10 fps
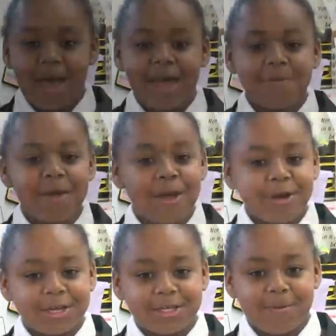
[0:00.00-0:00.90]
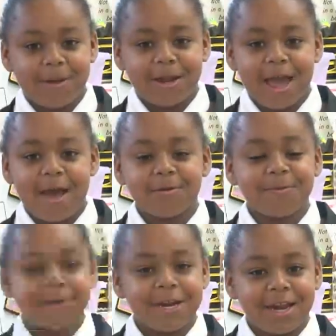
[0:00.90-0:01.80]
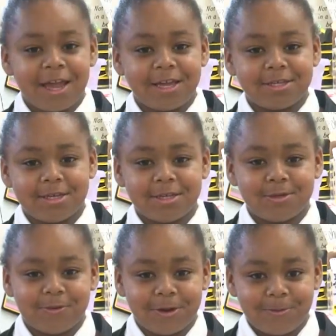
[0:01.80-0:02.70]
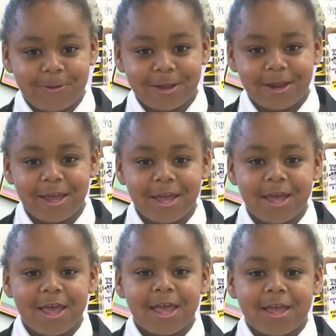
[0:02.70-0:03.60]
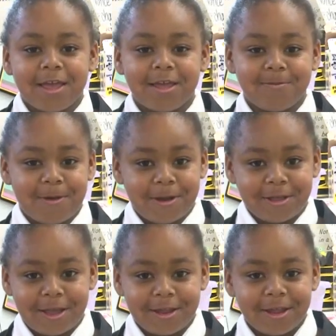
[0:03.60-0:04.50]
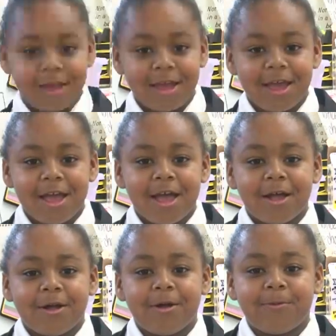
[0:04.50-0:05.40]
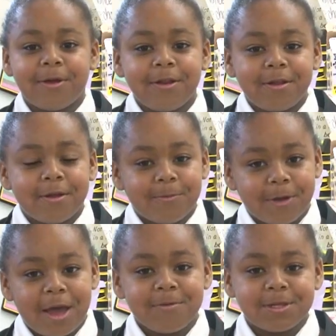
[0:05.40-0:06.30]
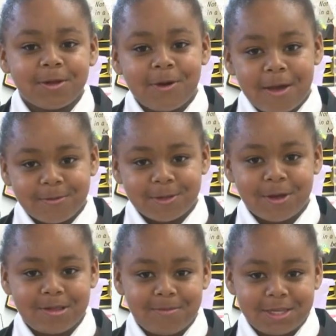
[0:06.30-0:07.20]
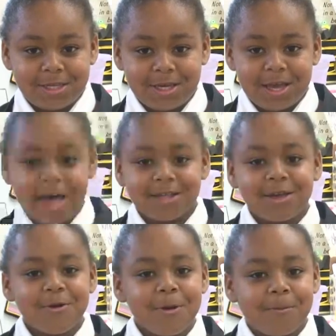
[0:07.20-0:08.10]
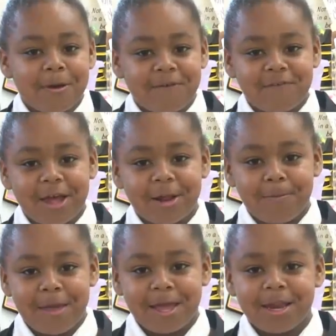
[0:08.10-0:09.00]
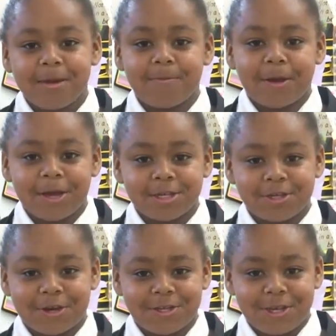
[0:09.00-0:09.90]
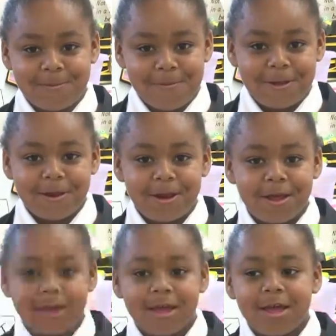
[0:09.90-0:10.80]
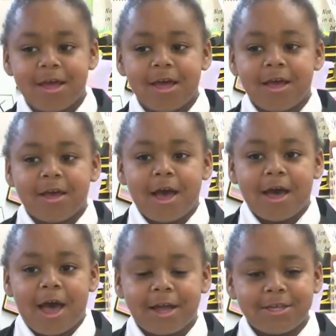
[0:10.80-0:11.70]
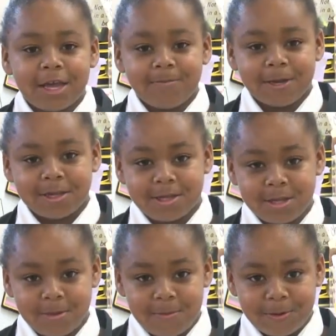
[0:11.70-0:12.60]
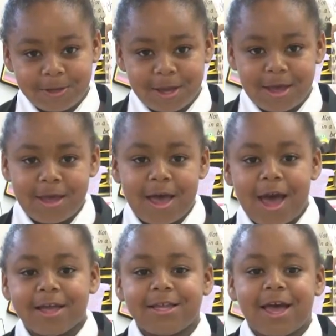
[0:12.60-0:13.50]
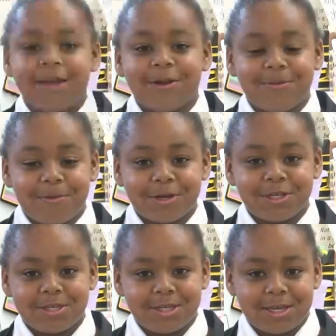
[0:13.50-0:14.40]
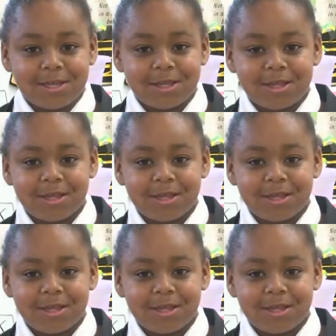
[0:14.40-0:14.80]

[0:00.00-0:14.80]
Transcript: I'm Harriet Tubman. I was born in 1821 in Maryland. What when I was little, I was called Minty. As I grew up, I found a man named Marys John Tubman. I died because of pneumonia. I died on March 10th.